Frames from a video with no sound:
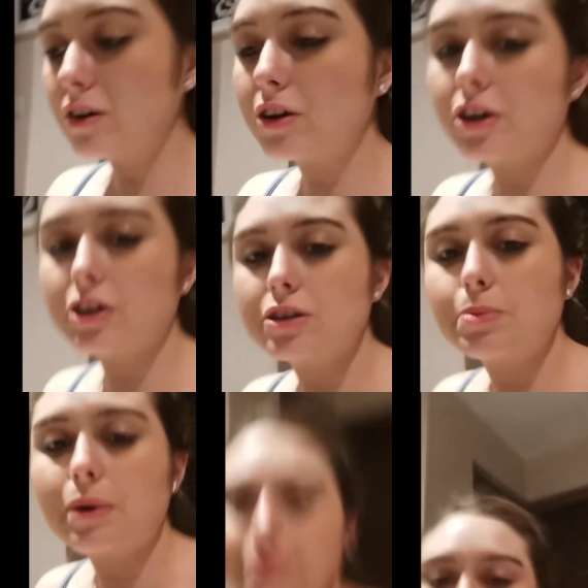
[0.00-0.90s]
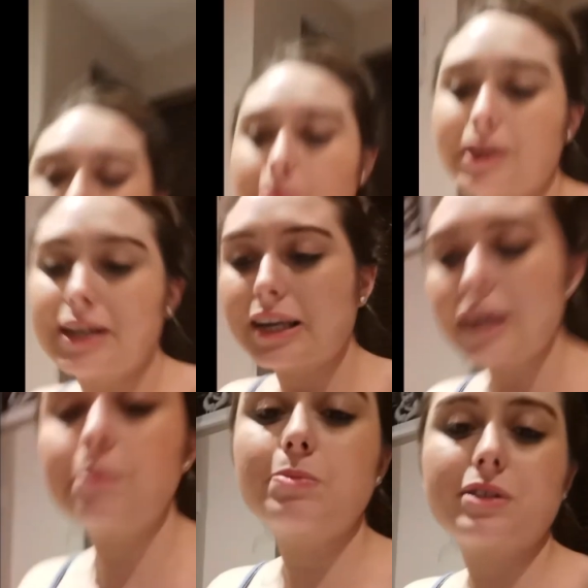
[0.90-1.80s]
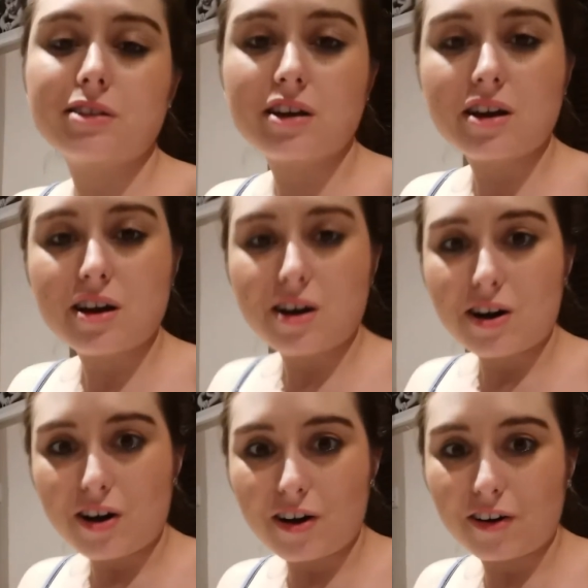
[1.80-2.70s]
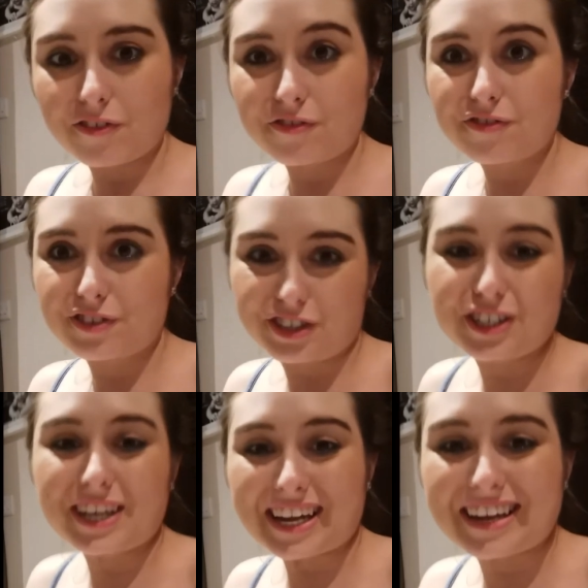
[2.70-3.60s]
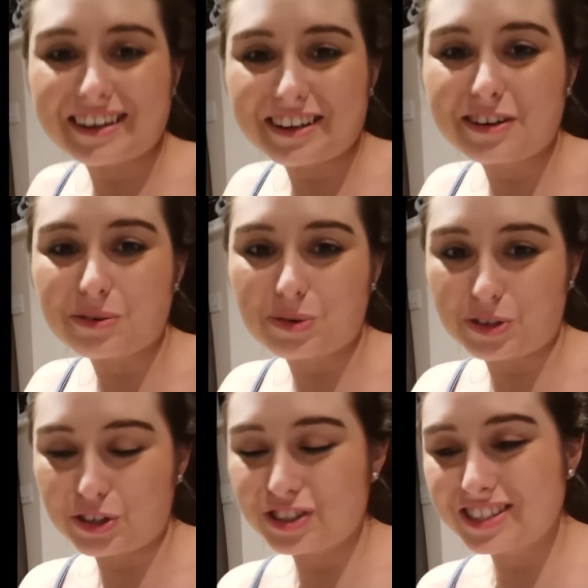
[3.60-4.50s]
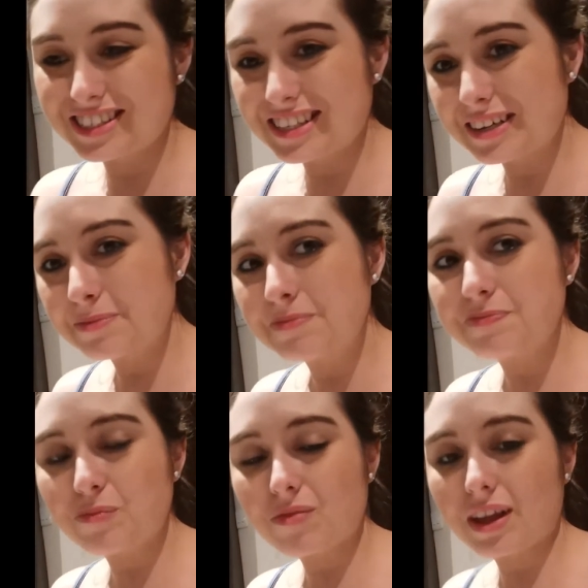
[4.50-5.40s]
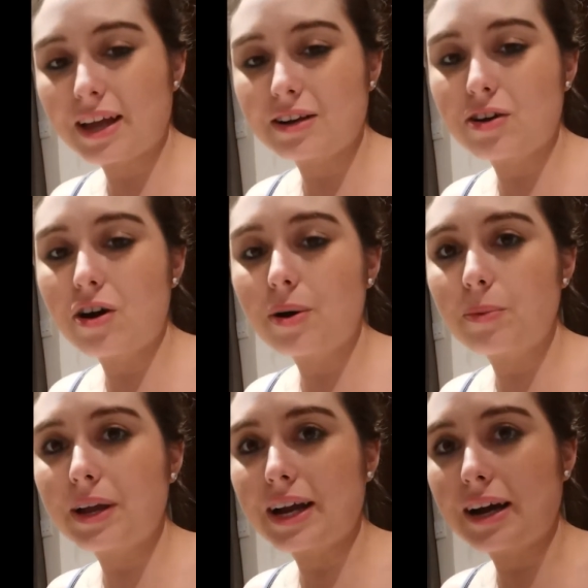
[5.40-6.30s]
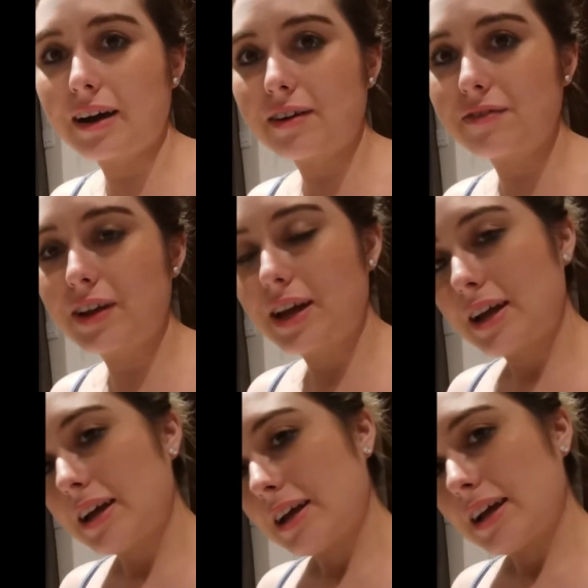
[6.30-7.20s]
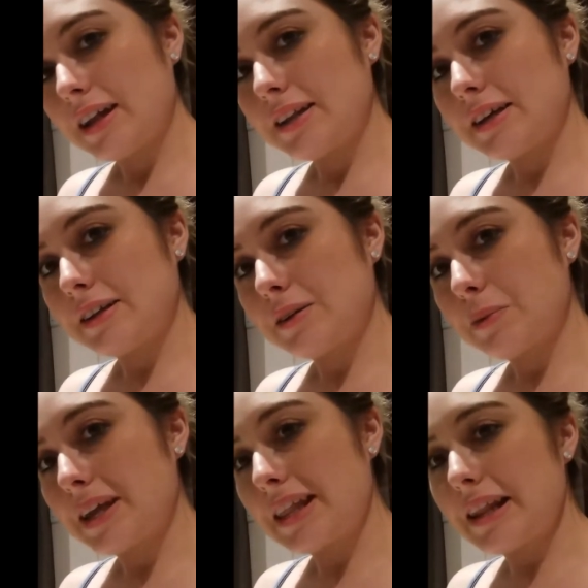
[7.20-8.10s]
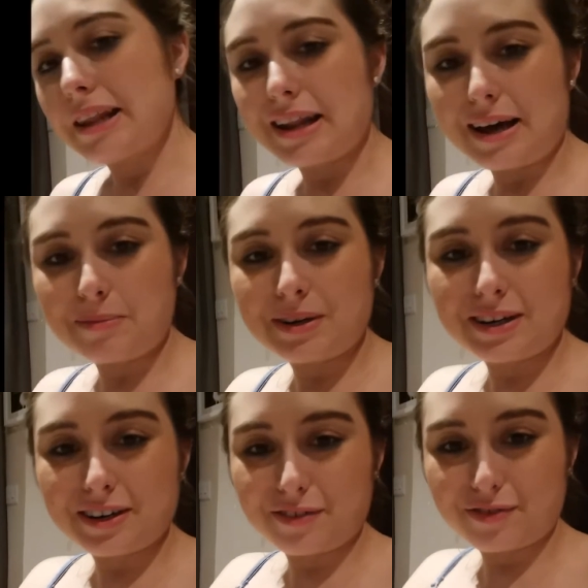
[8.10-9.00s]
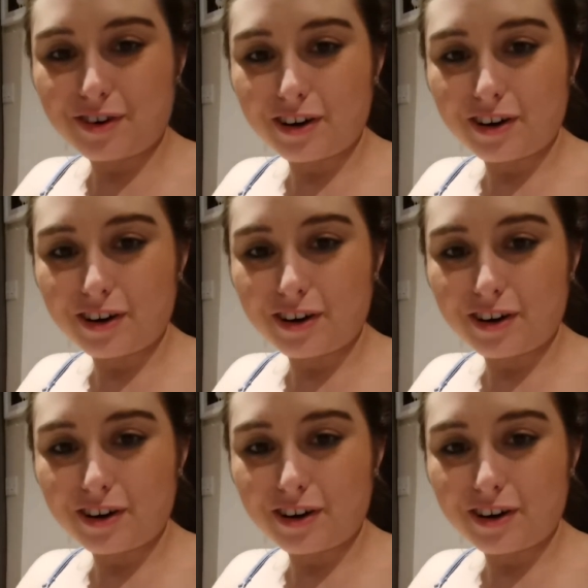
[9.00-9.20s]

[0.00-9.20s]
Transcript: all good. You'll probably see wee clips of Jake, using them. And now we have a little wee llama, a